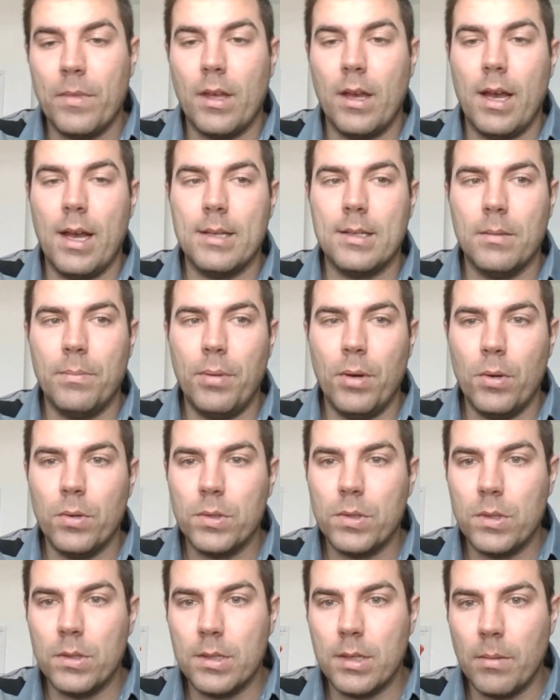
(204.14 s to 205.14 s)
as
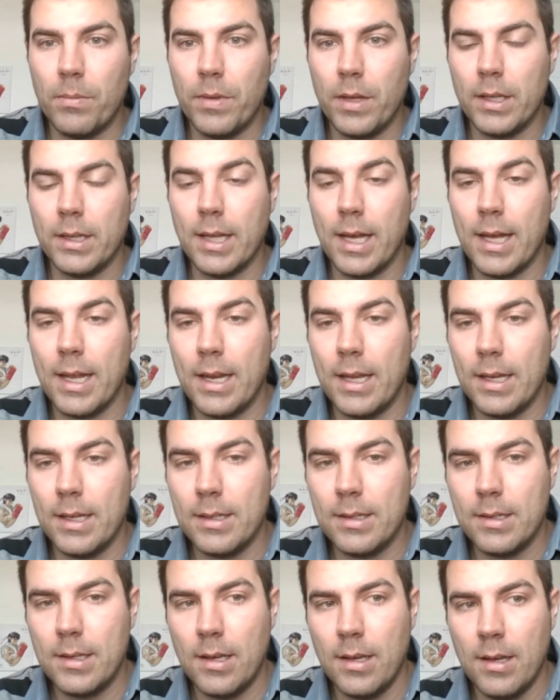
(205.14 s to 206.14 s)
opposed to something that
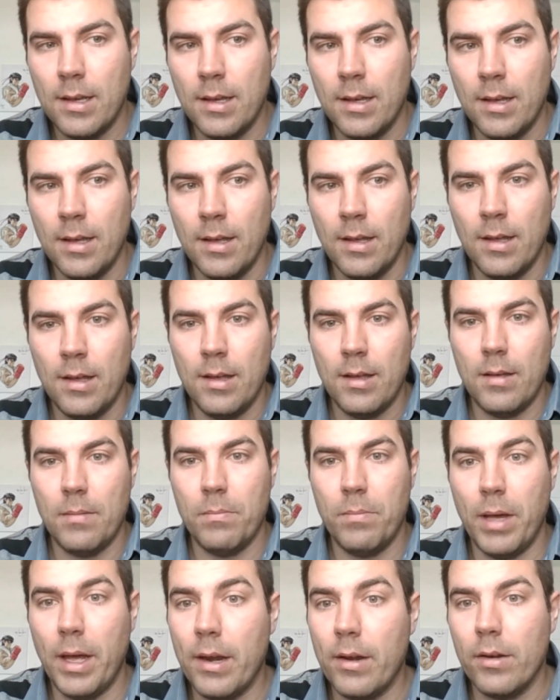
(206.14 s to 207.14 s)
is
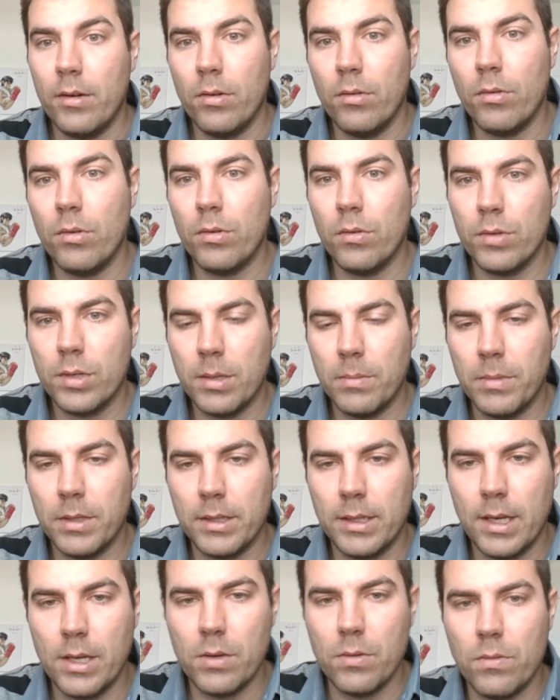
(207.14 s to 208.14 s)
better or something
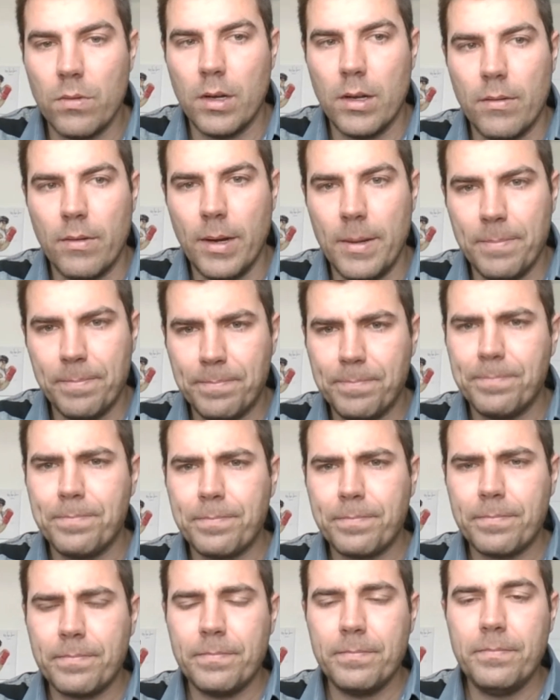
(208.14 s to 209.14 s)
that you want, right?
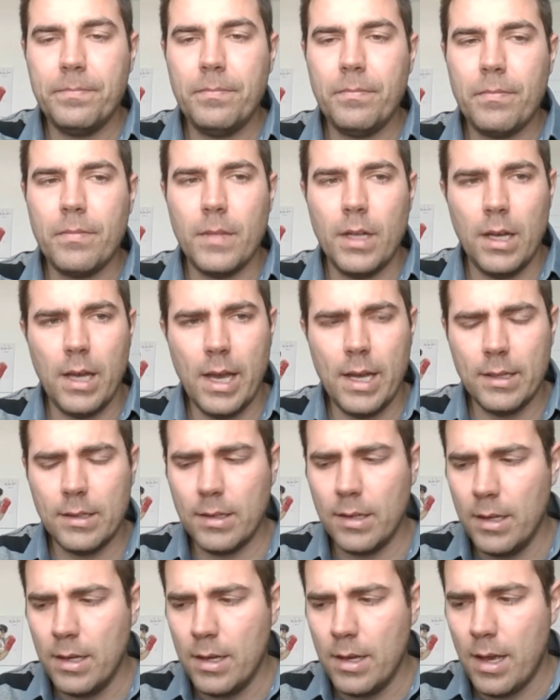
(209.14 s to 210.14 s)
And
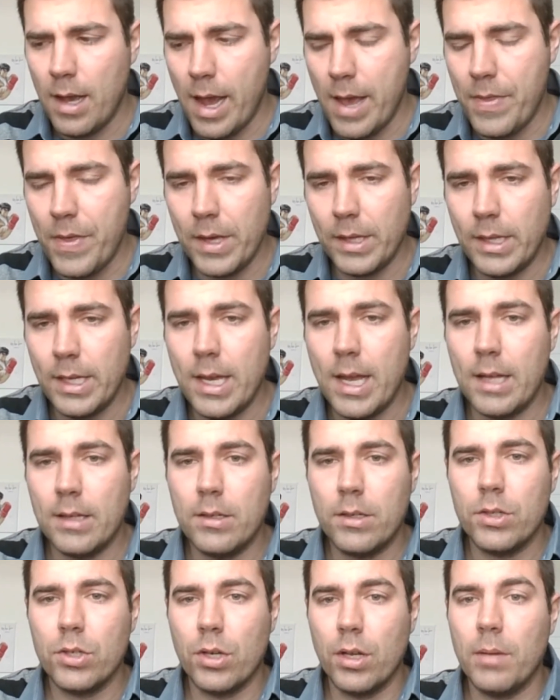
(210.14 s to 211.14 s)
I think the answer
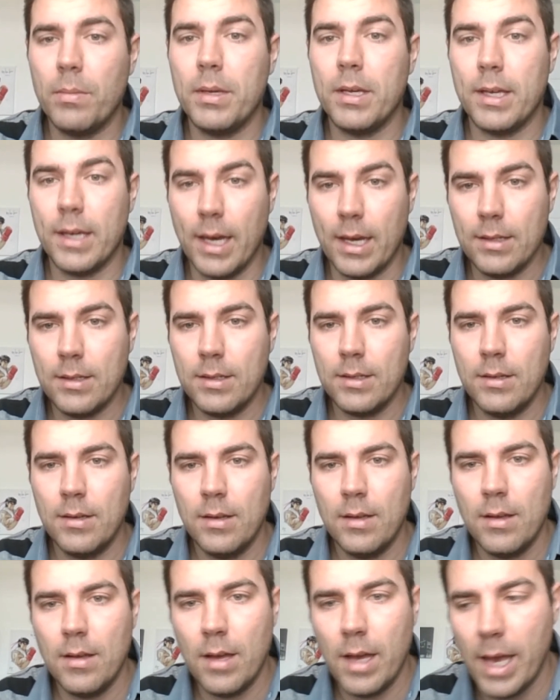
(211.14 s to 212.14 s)
is going to be yes.
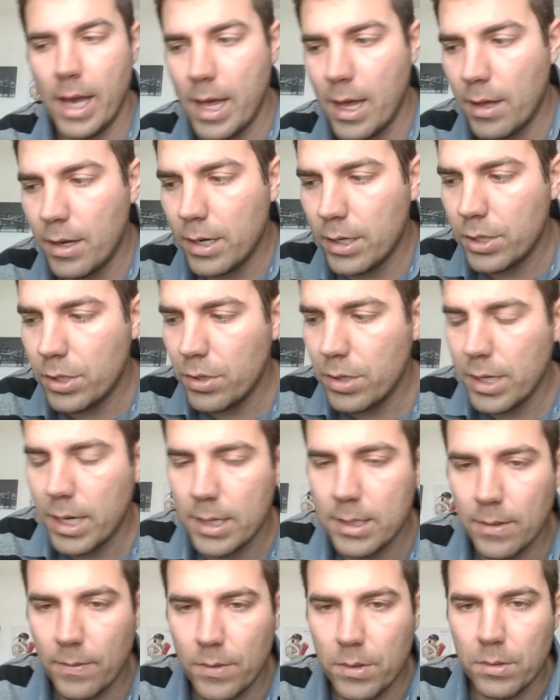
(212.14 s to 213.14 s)
And I show you
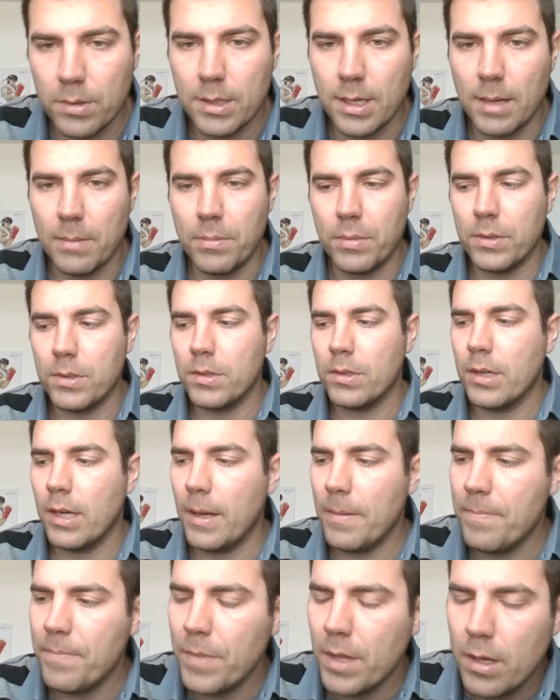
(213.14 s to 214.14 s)
guys a few examples,
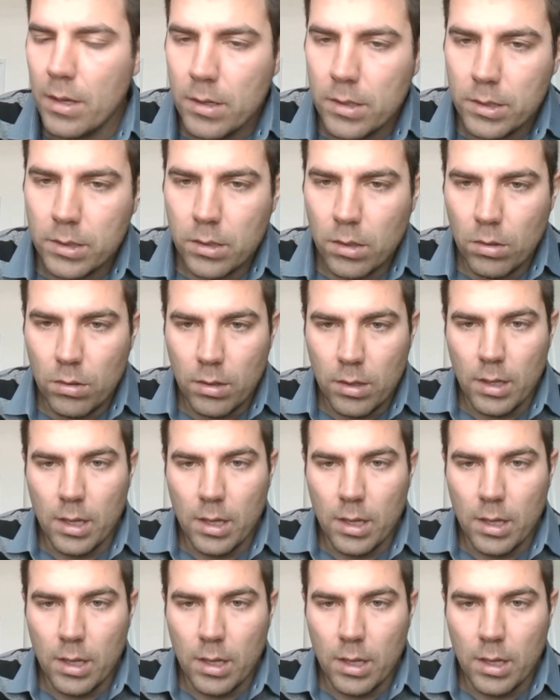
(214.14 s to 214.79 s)
okay? So,